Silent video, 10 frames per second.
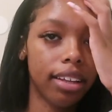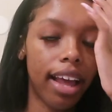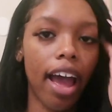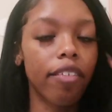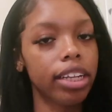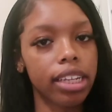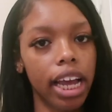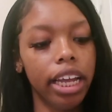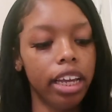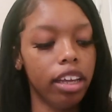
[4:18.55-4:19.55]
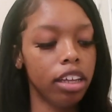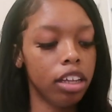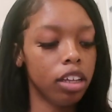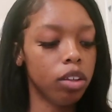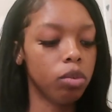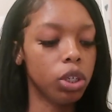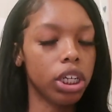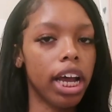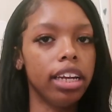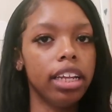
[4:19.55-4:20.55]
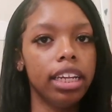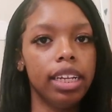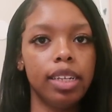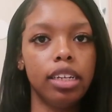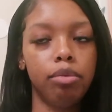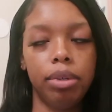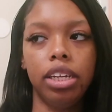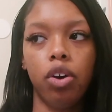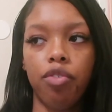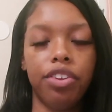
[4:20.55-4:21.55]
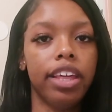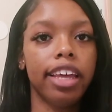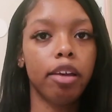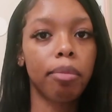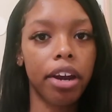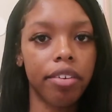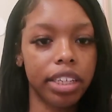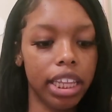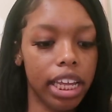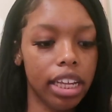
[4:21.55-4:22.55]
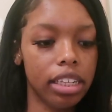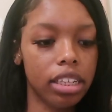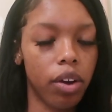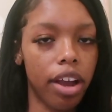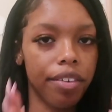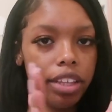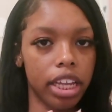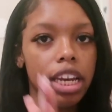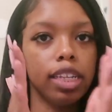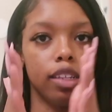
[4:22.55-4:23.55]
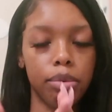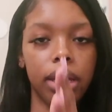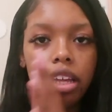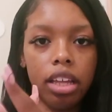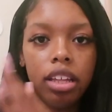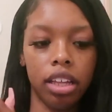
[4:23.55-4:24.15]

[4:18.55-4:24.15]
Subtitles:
I have anxiety, which kind of leads to me overthinking about everything. So everything needs to be